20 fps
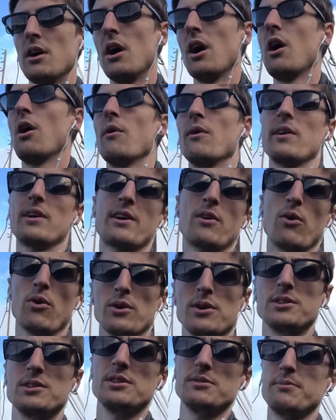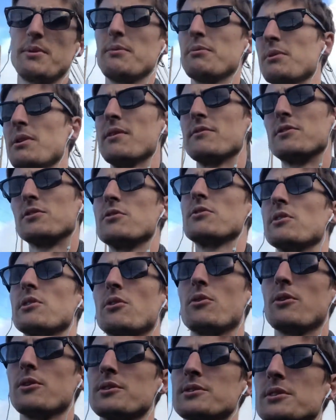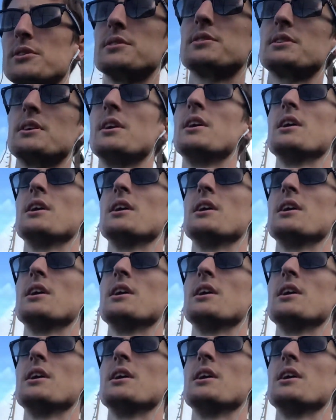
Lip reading: and courses. People love doing courses.